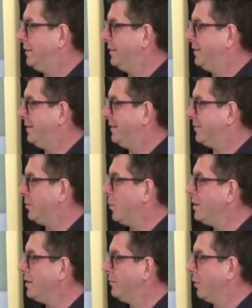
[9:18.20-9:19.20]
It's a
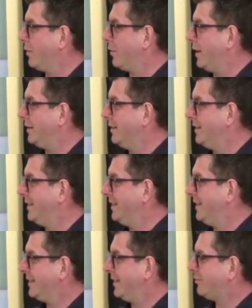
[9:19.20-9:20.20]
wonderful thing.
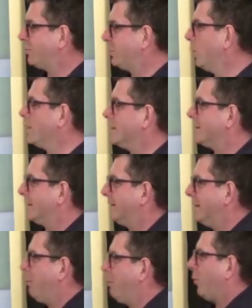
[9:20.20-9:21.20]
There's stories that the
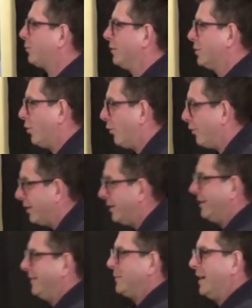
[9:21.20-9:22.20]
Apostle John,
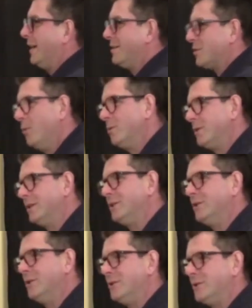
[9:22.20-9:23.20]
in his older
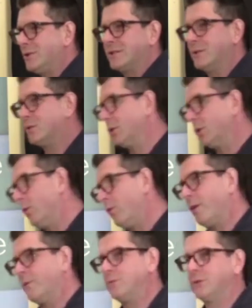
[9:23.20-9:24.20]
years, just used to go
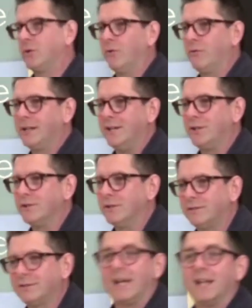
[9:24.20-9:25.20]
around the congregation,
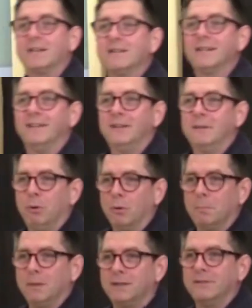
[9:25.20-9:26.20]
stand in the
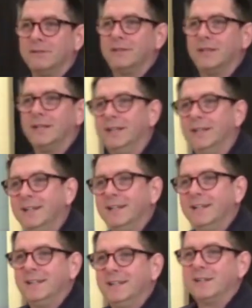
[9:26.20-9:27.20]
pulpit and say,
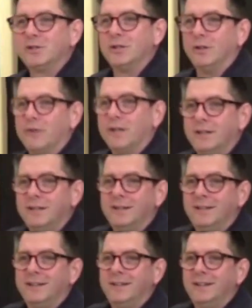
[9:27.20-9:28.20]
"Little children,
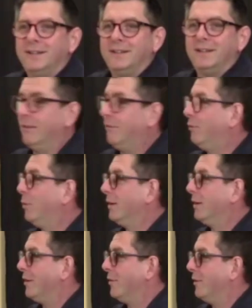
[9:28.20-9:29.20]
love one
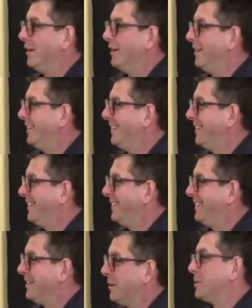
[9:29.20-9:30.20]
another."
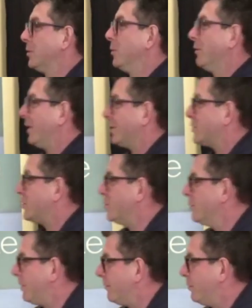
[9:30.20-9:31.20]
Now, I don't know if that's true,
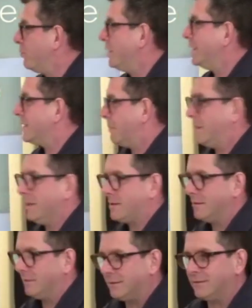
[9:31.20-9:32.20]
but if you read his
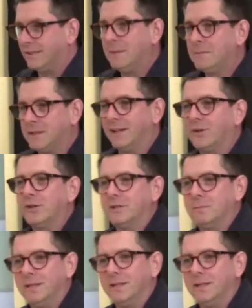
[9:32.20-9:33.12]
epistles, it seems like it could be.